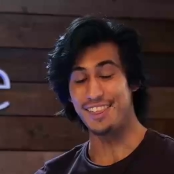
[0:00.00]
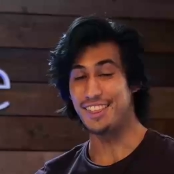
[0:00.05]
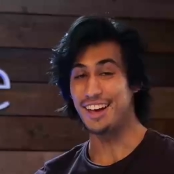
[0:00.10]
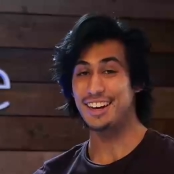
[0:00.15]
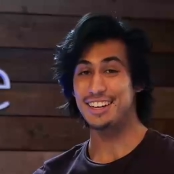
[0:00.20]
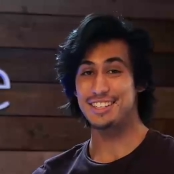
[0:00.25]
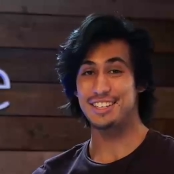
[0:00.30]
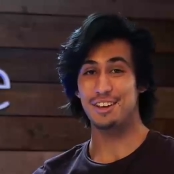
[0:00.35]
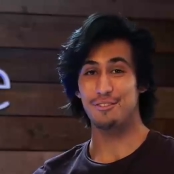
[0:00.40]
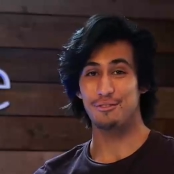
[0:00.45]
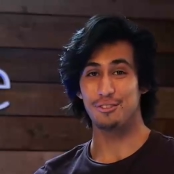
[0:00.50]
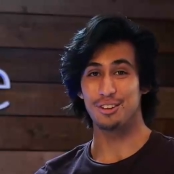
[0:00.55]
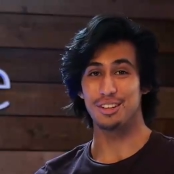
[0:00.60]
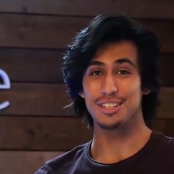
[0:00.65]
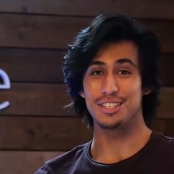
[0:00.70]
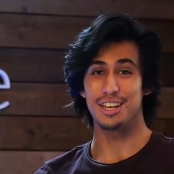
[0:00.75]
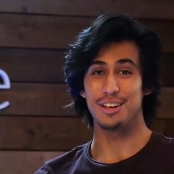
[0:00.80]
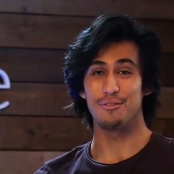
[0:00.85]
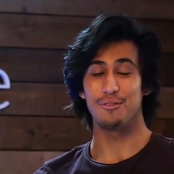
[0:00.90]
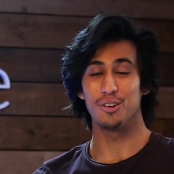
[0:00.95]
And that is it for
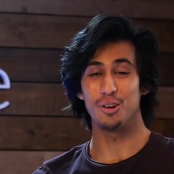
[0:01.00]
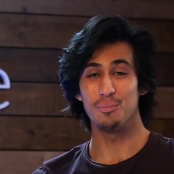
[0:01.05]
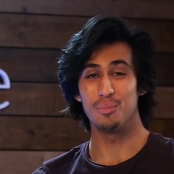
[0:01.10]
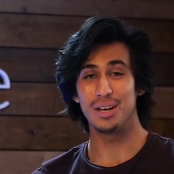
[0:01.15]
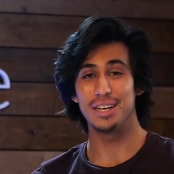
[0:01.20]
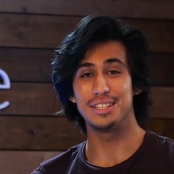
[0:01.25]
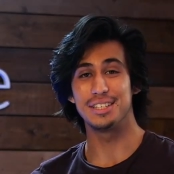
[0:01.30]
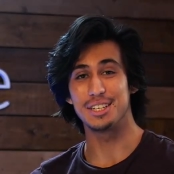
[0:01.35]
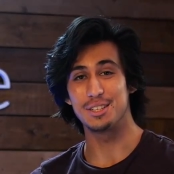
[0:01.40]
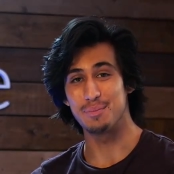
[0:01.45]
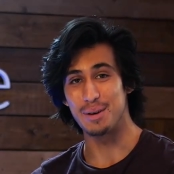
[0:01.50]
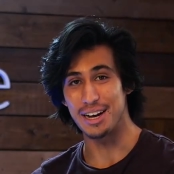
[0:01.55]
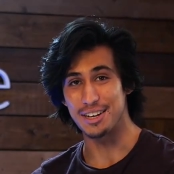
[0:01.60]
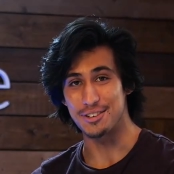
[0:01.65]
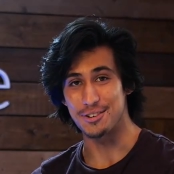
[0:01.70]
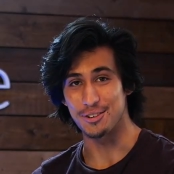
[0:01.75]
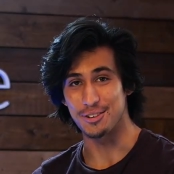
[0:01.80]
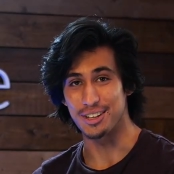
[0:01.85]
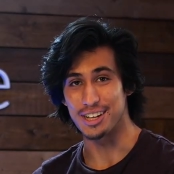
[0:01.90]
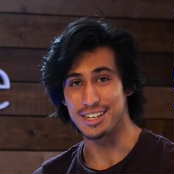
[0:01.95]
this HitFilm Basics
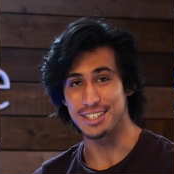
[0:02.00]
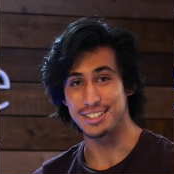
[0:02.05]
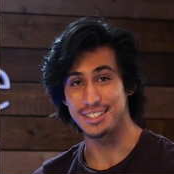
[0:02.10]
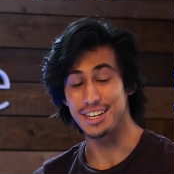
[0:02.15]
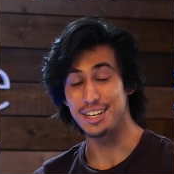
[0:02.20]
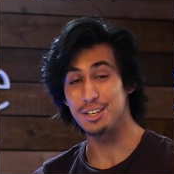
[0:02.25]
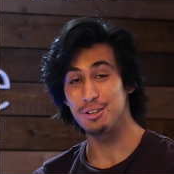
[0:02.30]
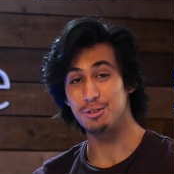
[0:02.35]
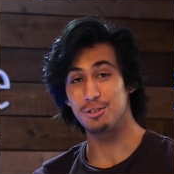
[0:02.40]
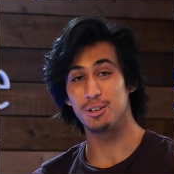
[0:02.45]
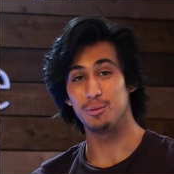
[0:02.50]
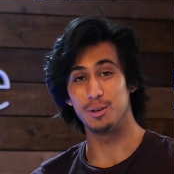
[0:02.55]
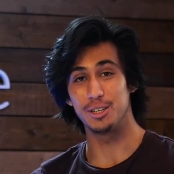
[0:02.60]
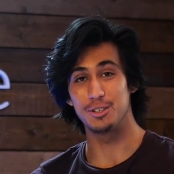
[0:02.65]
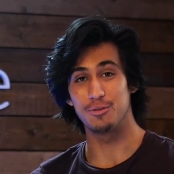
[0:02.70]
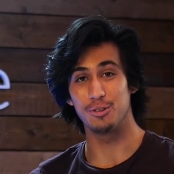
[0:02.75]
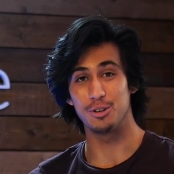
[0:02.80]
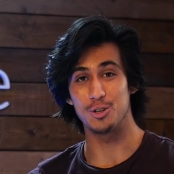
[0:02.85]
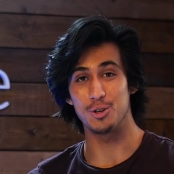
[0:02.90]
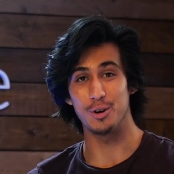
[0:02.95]
Masterclass. Thank you so
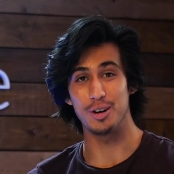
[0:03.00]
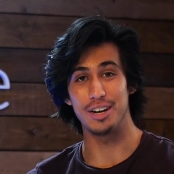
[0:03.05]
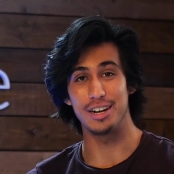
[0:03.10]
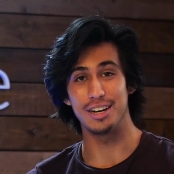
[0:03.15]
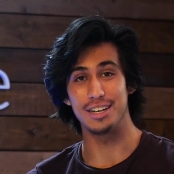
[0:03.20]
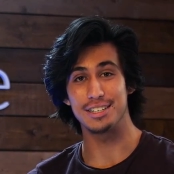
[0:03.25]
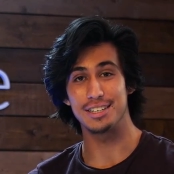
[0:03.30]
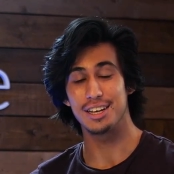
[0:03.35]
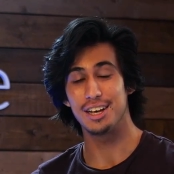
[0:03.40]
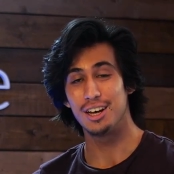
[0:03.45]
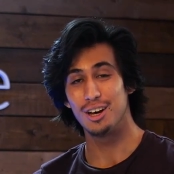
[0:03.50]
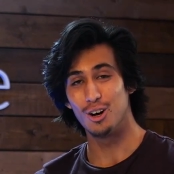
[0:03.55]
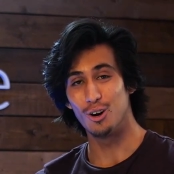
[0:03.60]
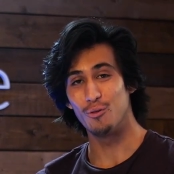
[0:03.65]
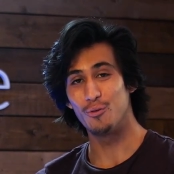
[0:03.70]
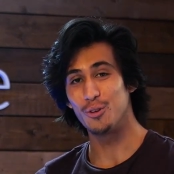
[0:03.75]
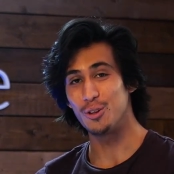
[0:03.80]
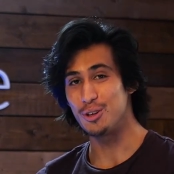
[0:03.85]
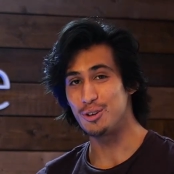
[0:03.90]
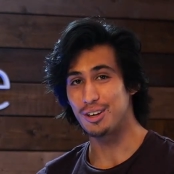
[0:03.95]
much for joining us.
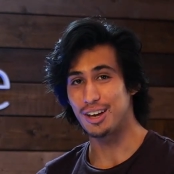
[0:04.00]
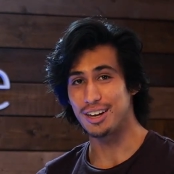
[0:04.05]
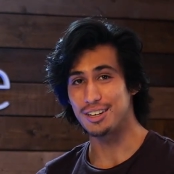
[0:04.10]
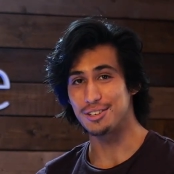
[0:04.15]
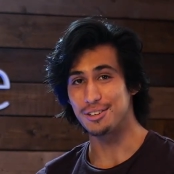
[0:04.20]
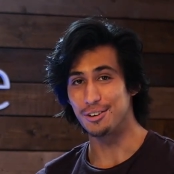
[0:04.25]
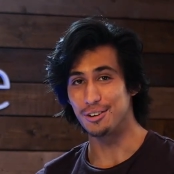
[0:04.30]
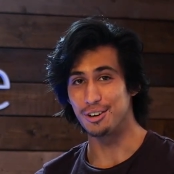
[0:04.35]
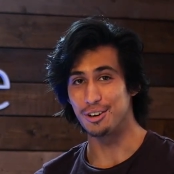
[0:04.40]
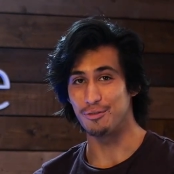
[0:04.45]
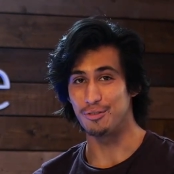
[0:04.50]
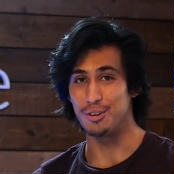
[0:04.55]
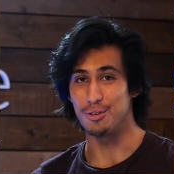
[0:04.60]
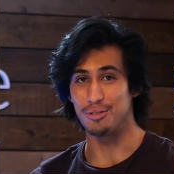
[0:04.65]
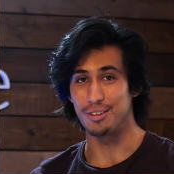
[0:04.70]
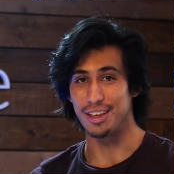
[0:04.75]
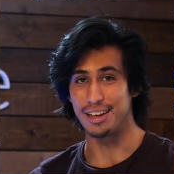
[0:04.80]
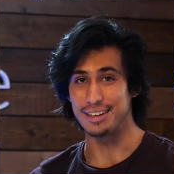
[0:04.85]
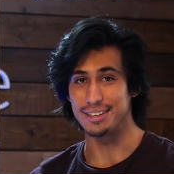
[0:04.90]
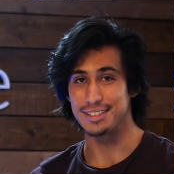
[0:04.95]
Hopefully you guys learned a few
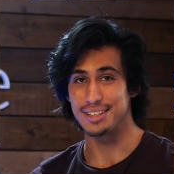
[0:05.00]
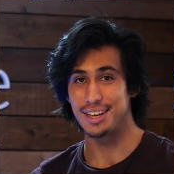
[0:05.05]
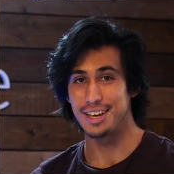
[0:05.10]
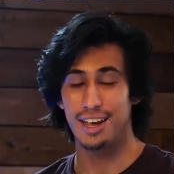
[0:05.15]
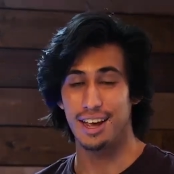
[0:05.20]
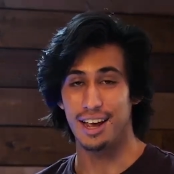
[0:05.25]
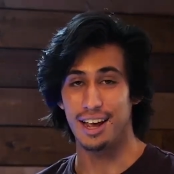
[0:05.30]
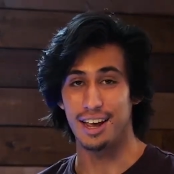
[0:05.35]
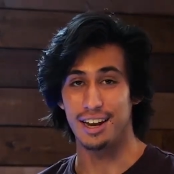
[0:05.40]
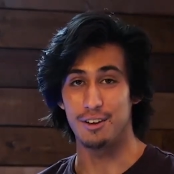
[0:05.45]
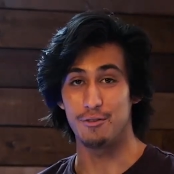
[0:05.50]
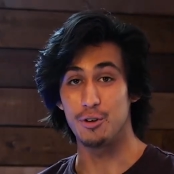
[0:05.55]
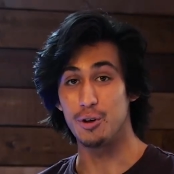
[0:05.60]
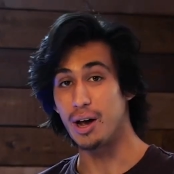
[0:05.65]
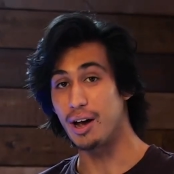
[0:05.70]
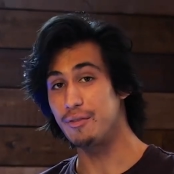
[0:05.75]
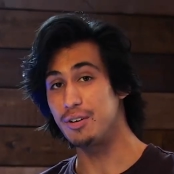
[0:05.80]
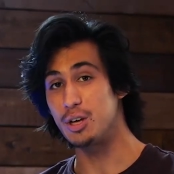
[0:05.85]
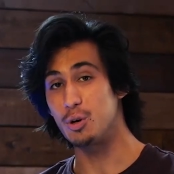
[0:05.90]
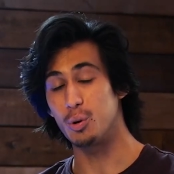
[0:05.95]
things. And if you
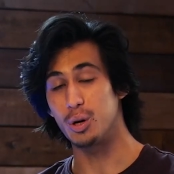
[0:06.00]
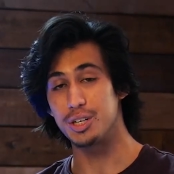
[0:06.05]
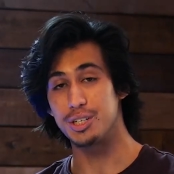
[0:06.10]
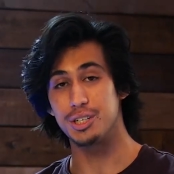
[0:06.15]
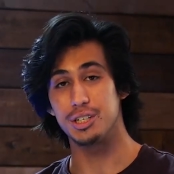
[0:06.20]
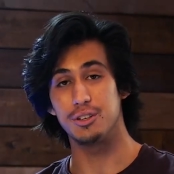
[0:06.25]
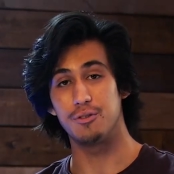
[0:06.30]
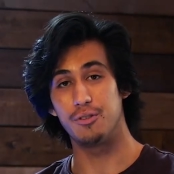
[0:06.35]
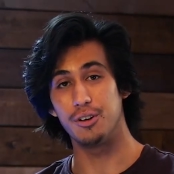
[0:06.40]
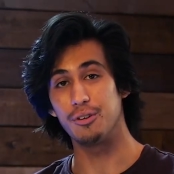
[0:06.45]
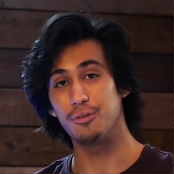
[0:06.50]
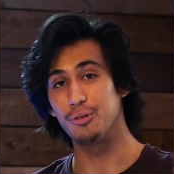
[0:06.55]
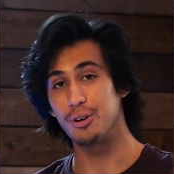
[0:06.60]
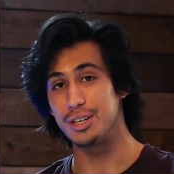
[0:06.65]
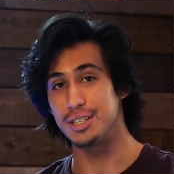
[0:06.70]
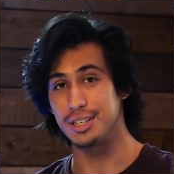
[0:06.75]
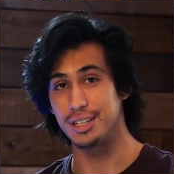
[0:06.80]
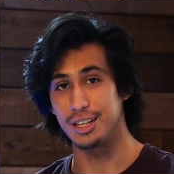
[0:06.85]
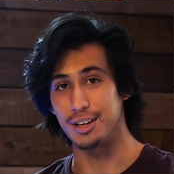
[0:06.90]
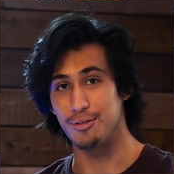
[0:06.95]
have any questions, feel
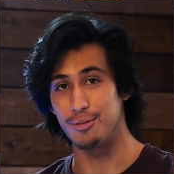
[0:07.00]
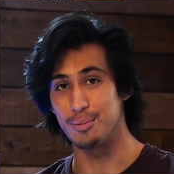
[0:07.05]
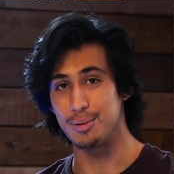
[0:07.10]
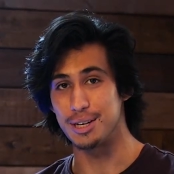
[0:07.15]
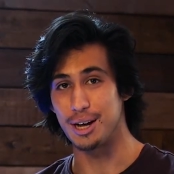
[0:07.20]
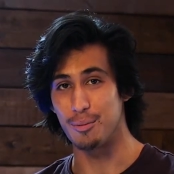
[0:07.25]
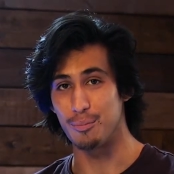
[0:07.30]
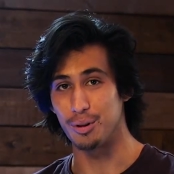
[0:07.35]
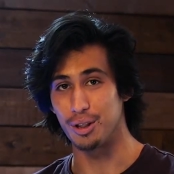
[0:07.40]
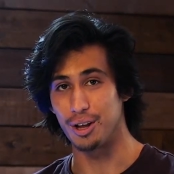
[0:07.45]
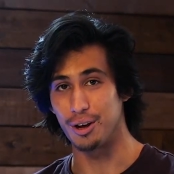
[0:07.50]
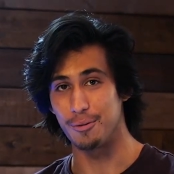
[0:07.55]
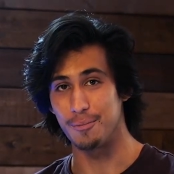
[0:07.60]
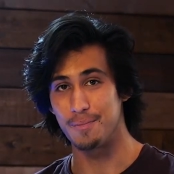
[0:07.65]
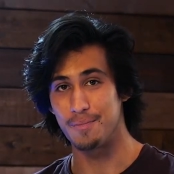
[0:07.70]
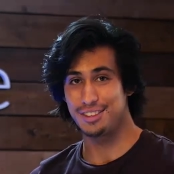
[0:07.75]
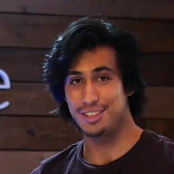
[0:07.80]
free to leave them down below.